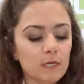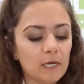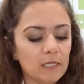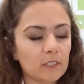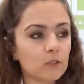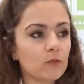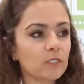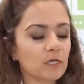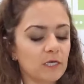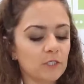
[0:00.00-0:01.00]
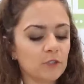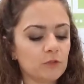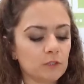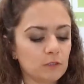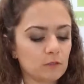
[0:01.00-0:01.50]
And then squeeze all that
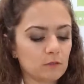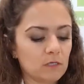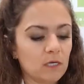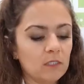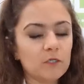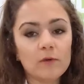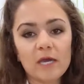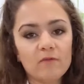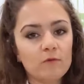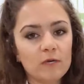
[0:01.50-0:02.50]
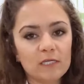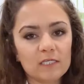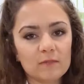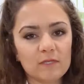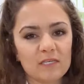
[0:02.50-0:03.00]
juice. It's okay if you get
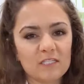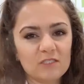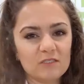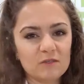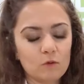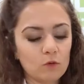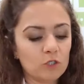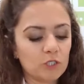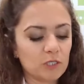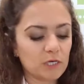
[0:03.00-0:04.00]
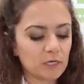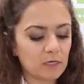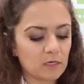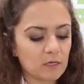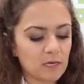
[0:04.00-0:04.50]
some of the orange in
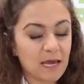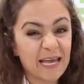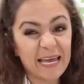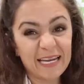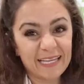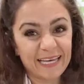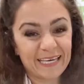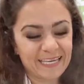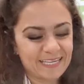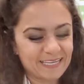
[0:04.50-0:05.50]
there. I kind of like it.